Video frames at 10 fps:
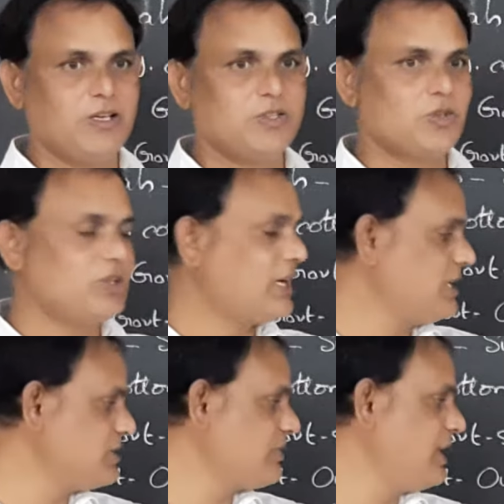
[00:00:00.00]
So that
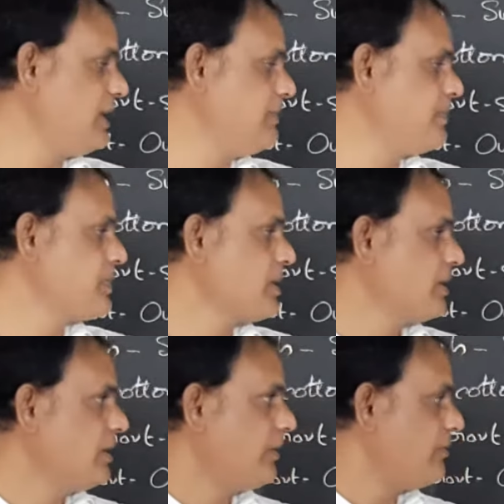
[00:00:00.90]
is why
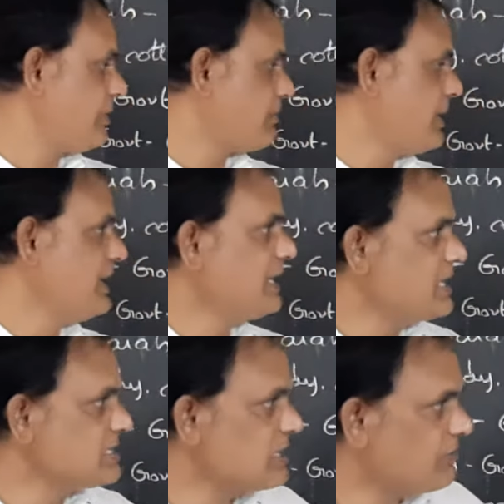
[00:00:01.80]
for
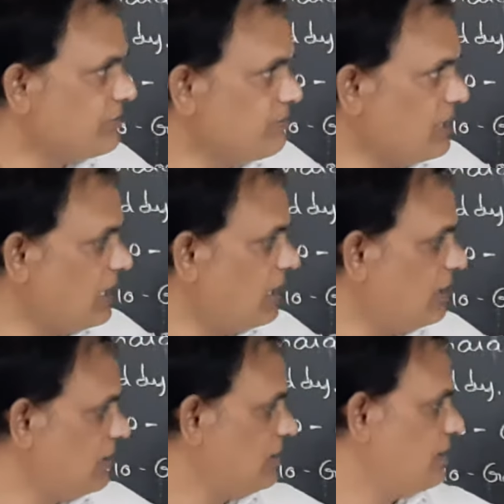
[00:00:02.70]
migration of
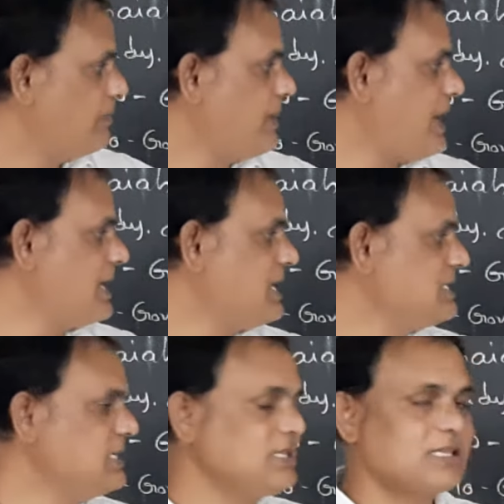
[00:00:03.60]
female, marriage
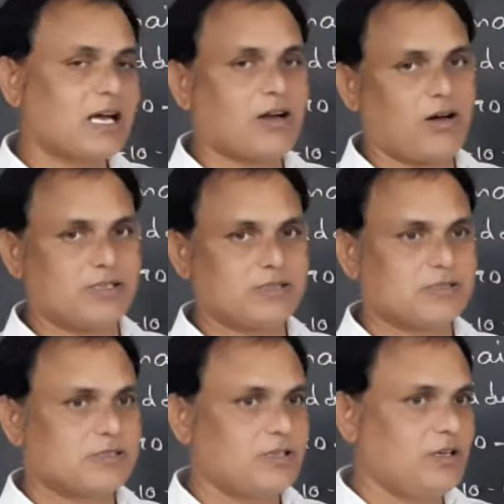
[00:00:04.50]
is the cause.
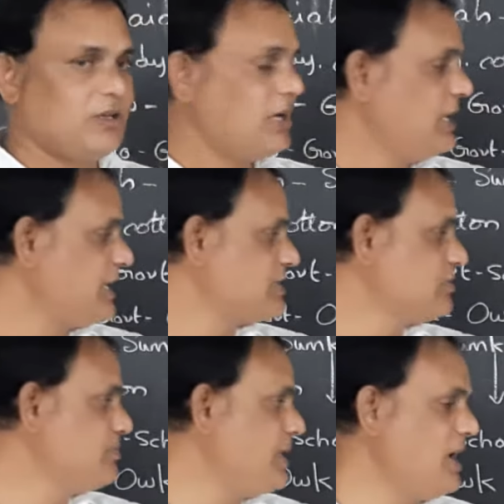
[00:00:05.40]
Next
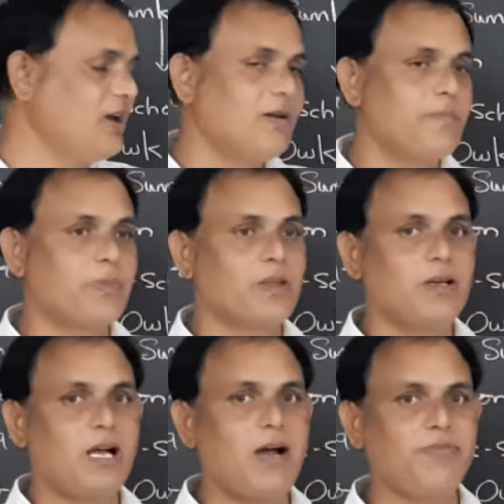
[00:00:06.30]
to male,
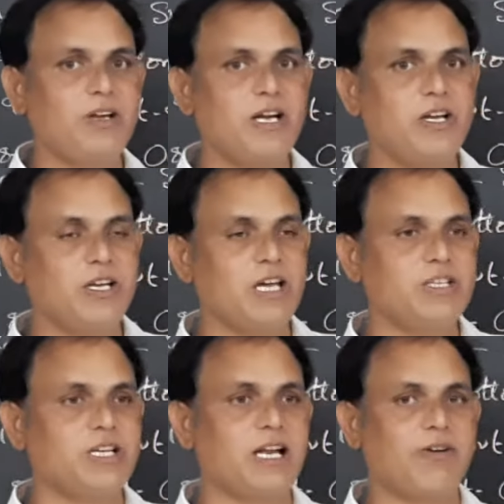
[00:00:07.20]
after
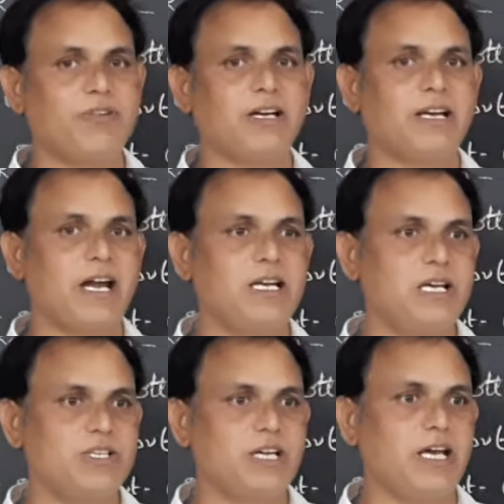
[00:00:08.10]
education, after
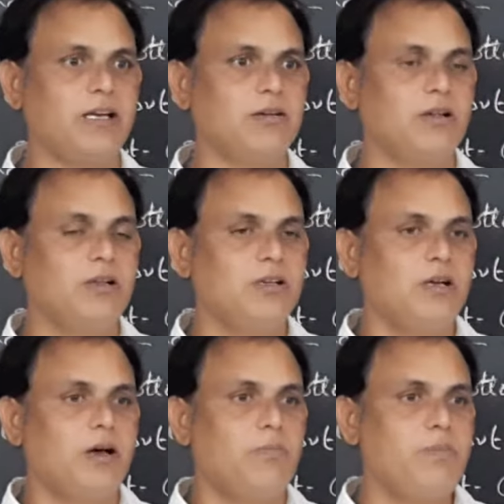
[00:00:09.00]
graduation,
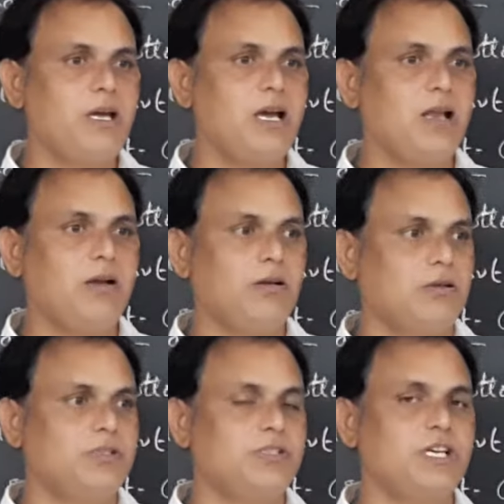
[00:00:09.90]
male
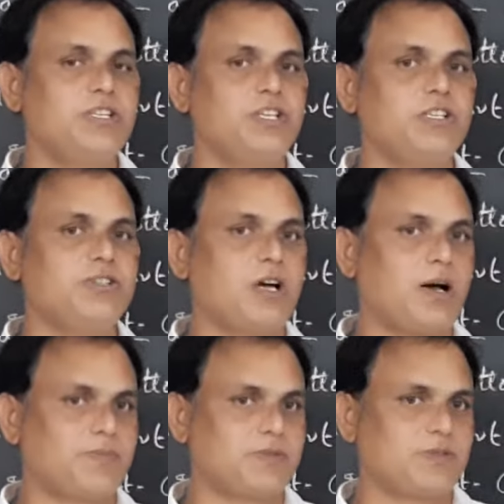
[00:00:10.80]
searching
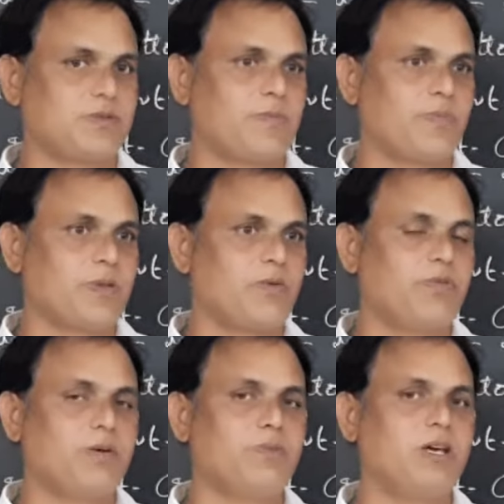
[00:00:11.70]
jobs
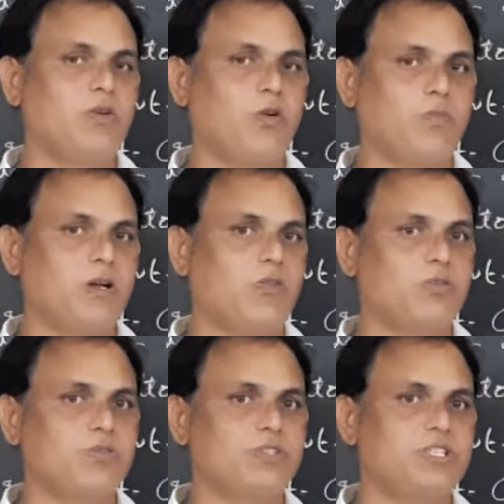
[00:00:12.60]
from their hometown
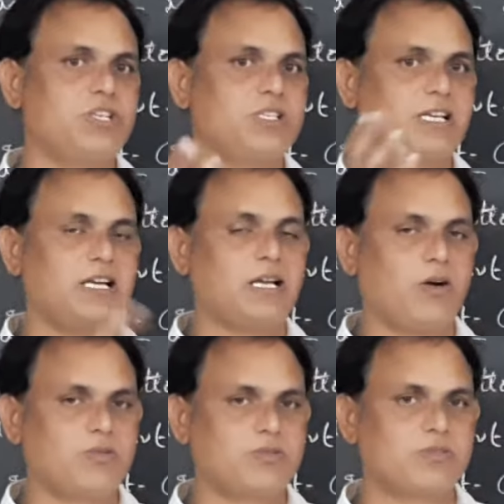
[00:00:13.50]
to cities and
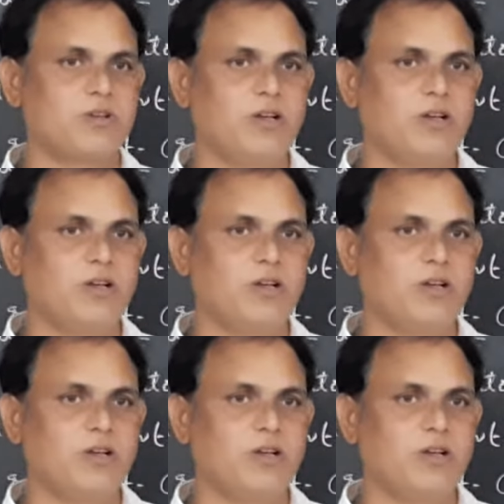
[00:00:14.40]
towns.